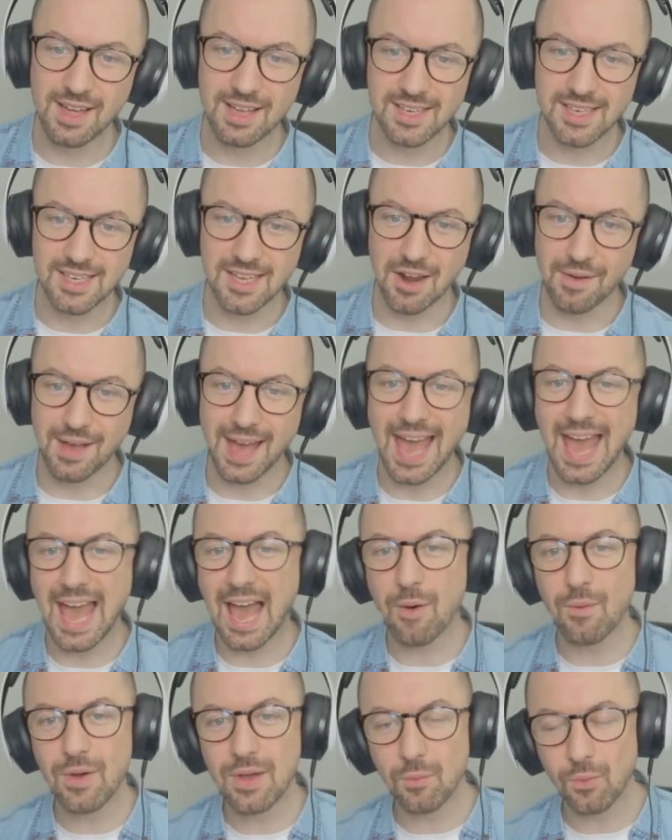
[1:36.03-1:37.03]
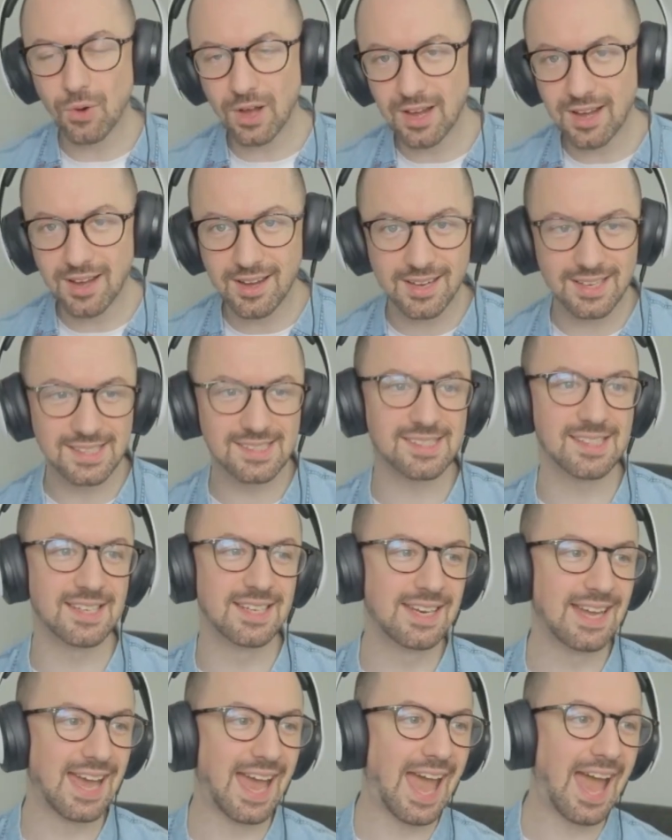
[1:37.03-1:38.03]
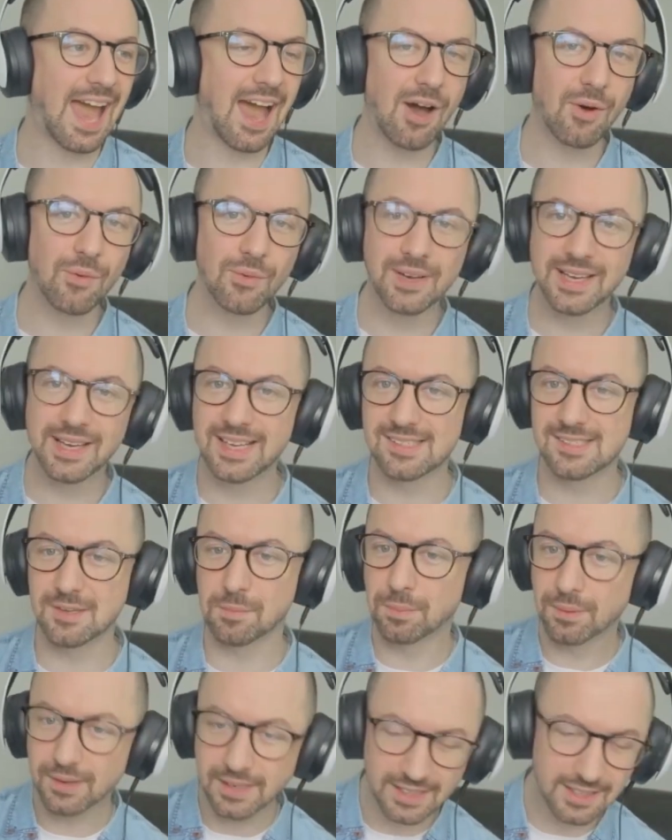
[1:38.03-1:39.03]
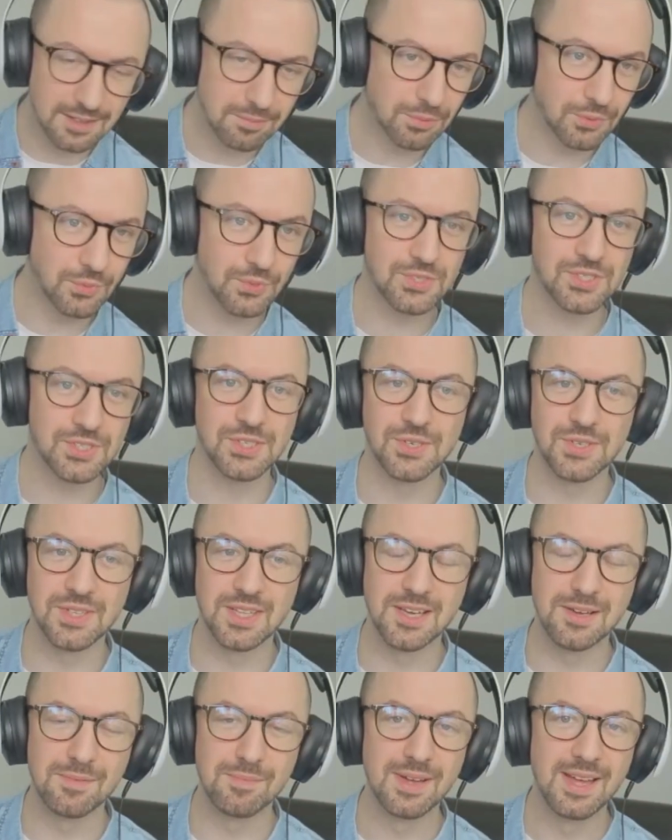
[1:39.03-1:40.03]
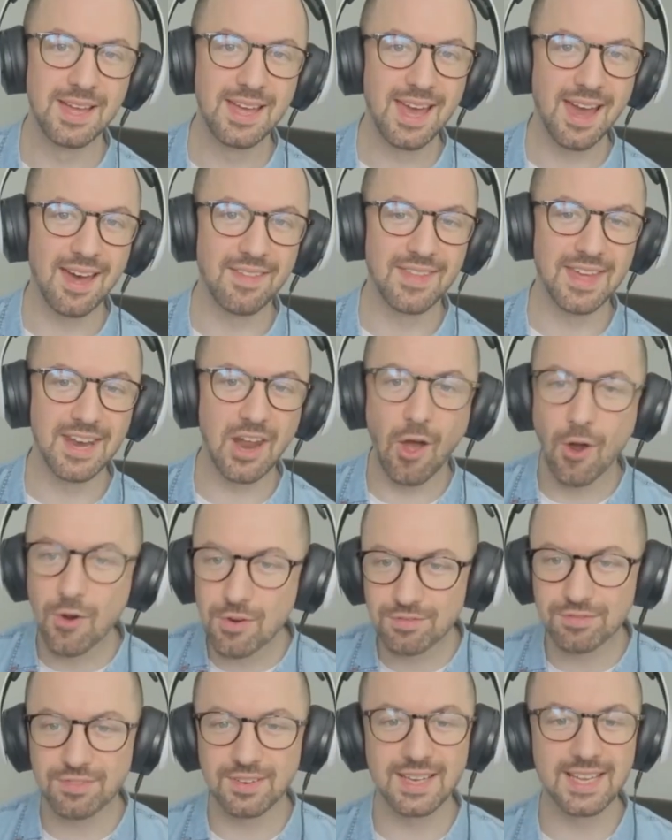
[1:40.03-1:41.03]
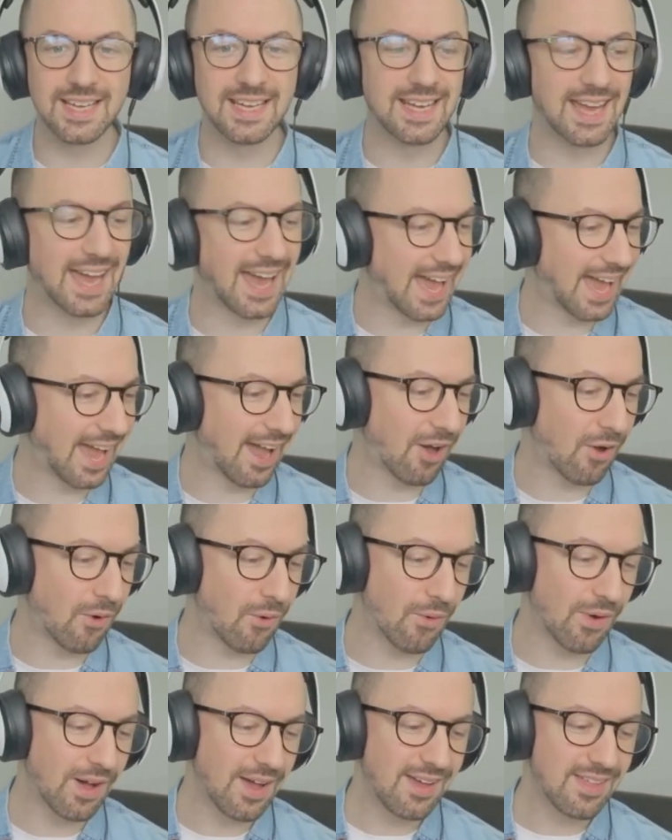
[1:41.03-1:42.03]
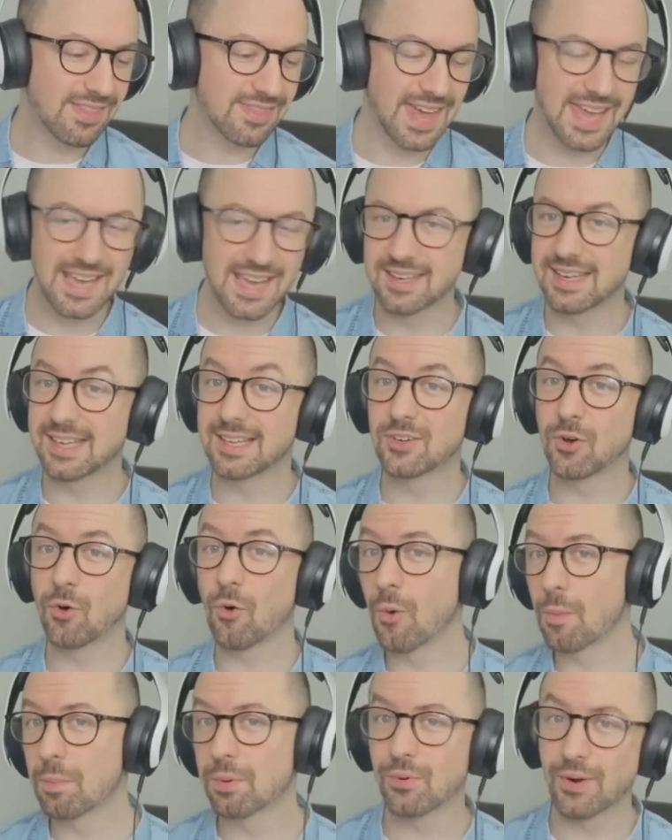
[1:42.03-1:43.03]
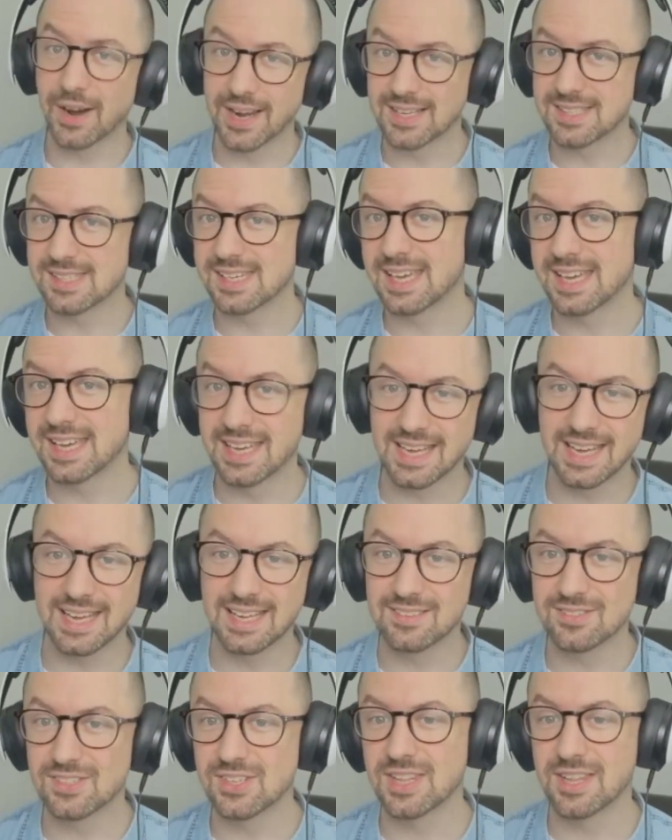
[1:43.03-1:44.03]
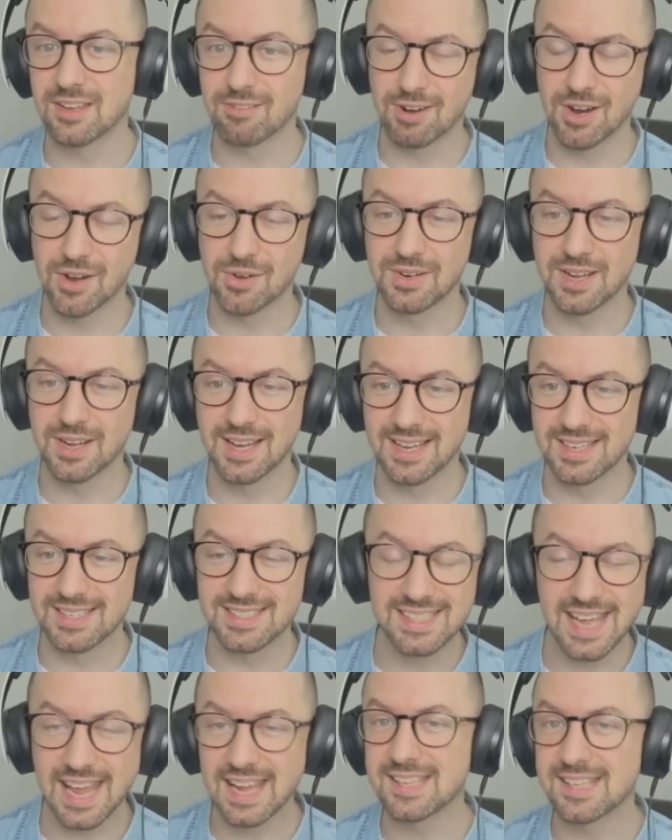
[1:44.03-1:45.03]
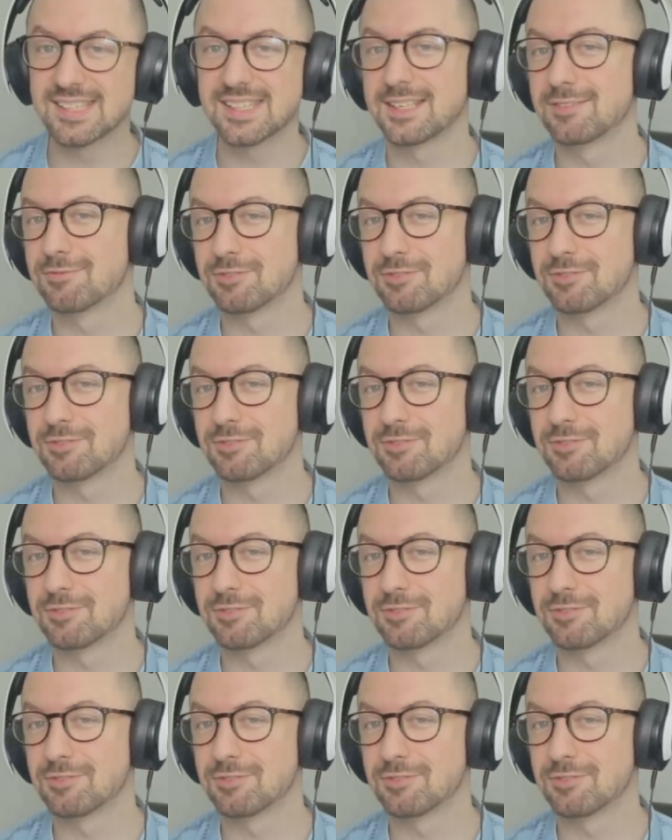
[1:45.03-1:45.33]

you know how it works and how it's applicable to them and then hopefully how they can incorporate it into their own uh, dating